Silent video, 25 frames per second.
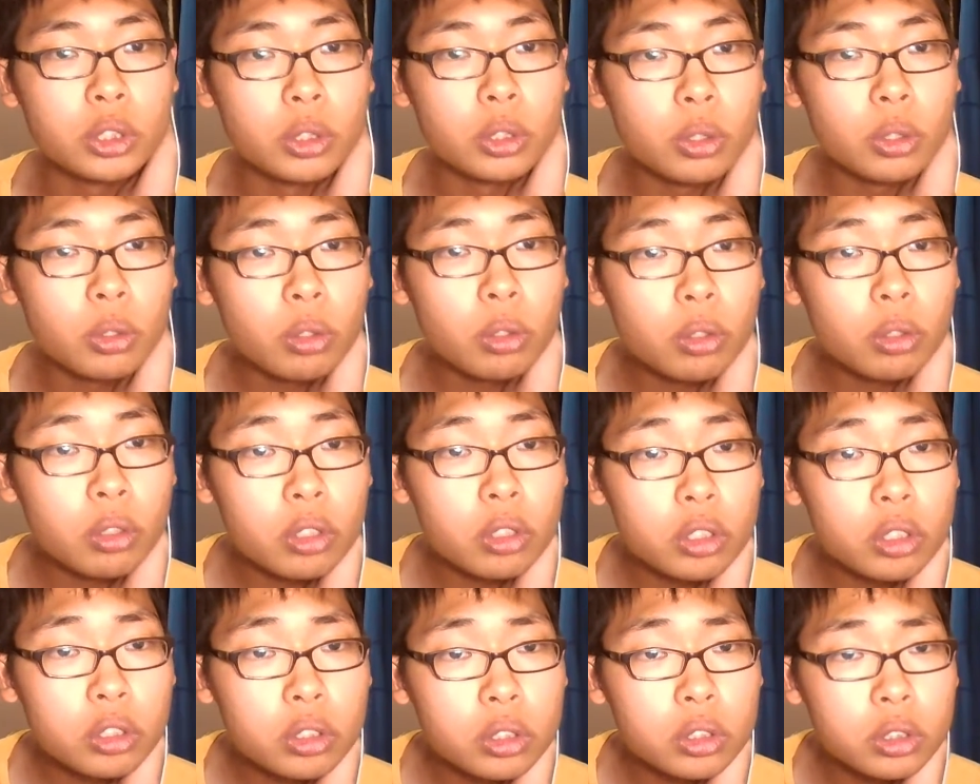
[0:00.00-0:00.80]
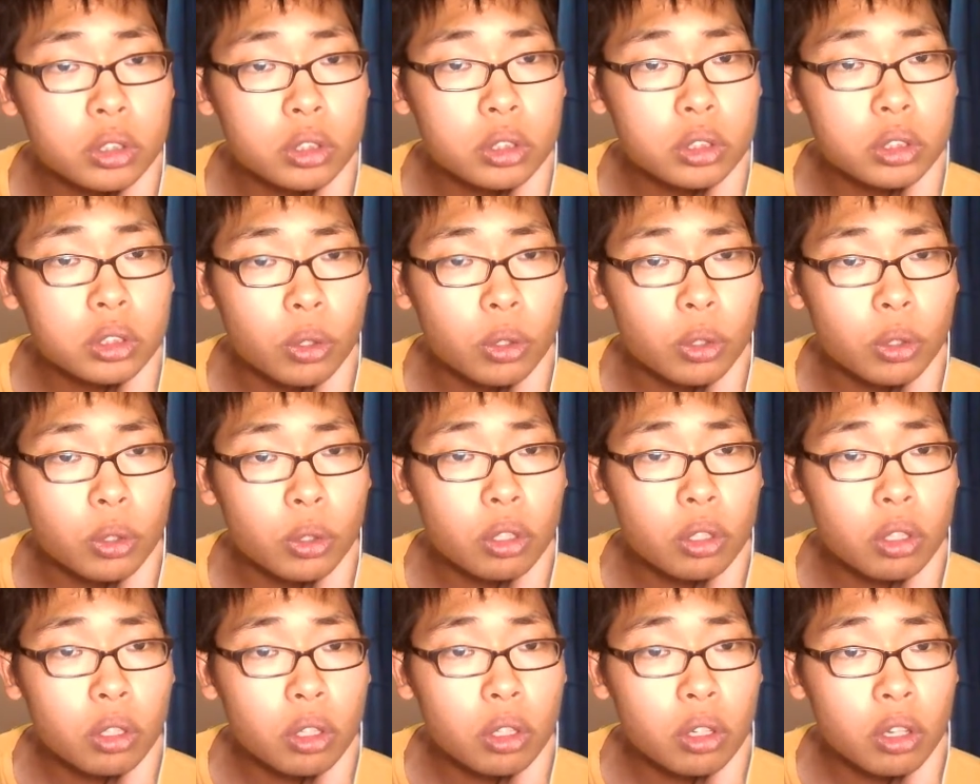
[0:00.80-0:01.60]
Do
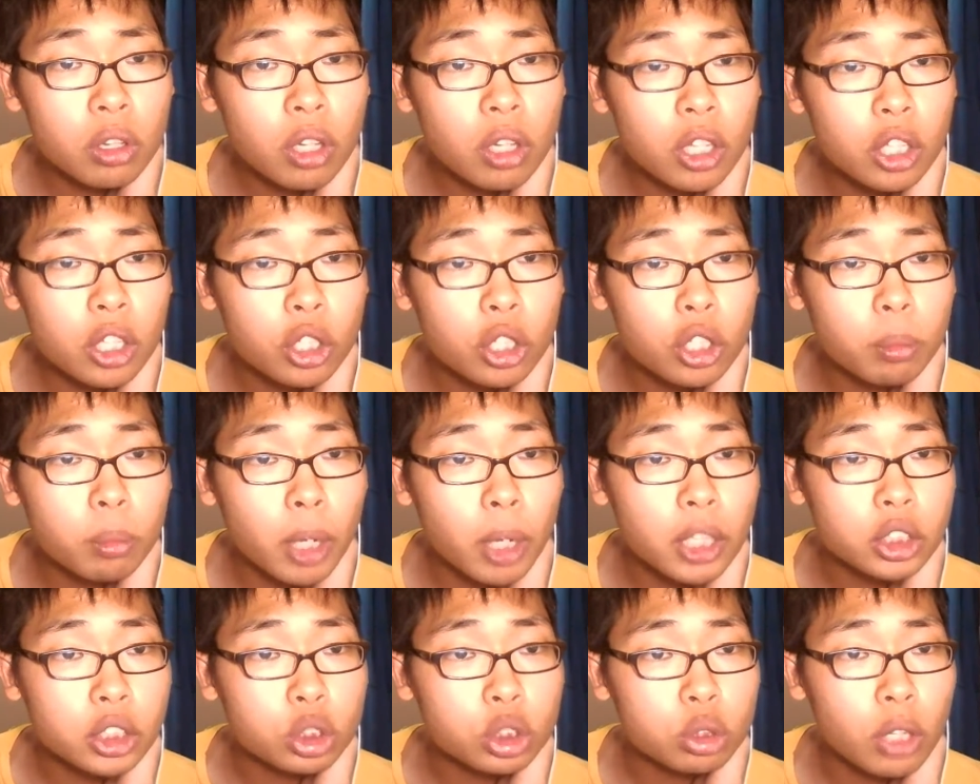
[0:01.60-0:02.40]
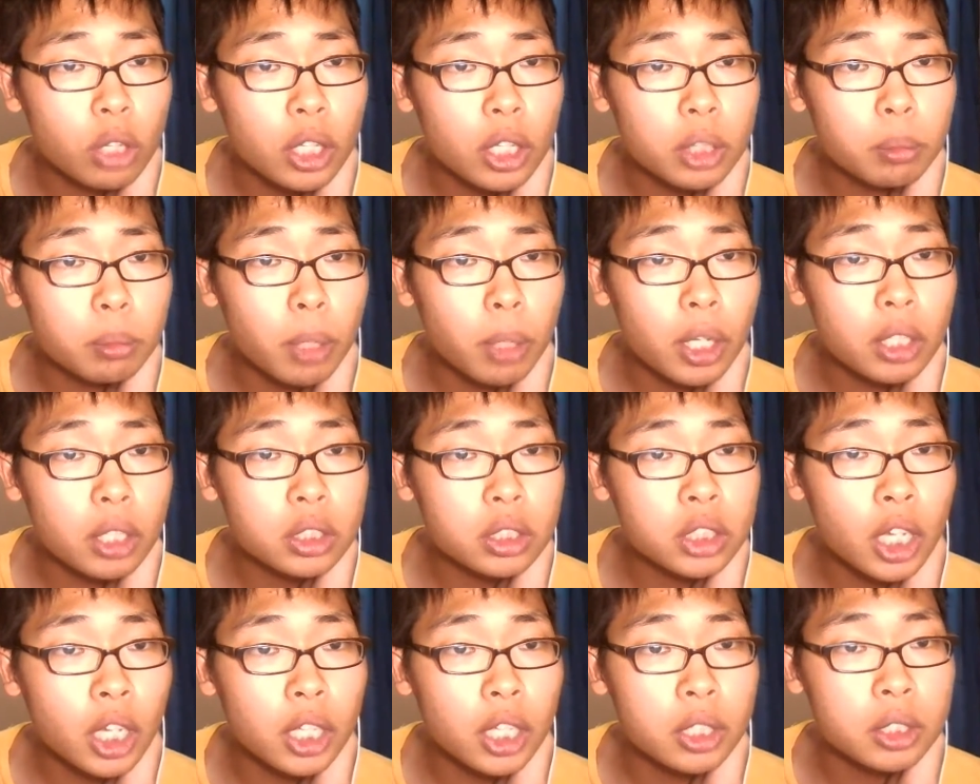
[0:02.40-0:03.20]
you think you might try to
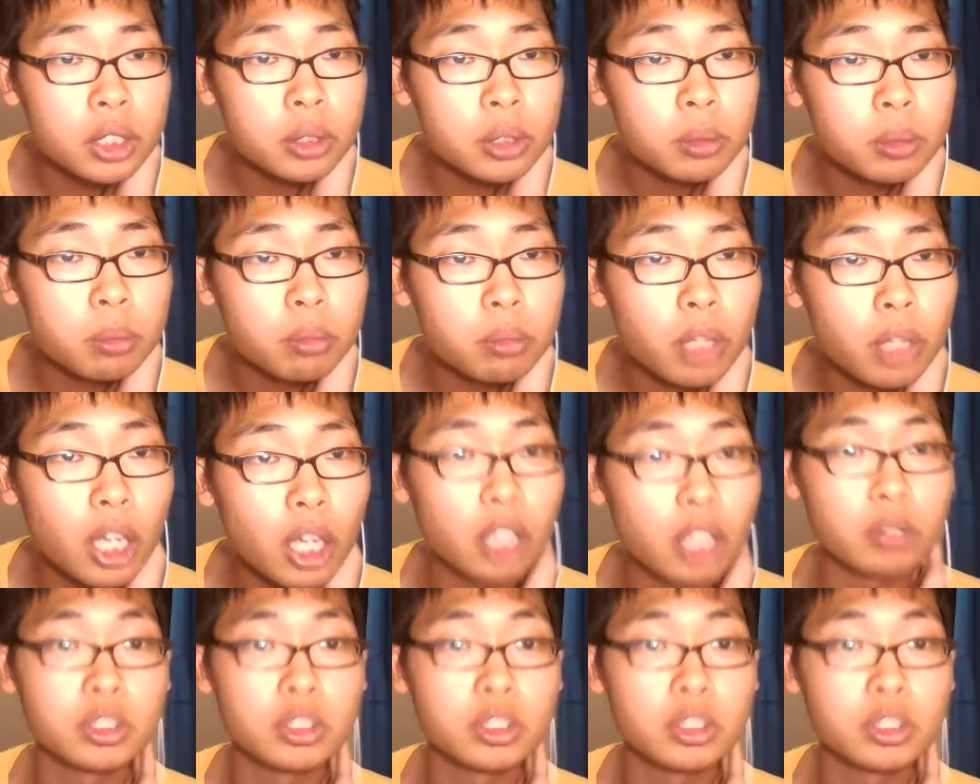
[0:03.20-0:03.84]
make Titan?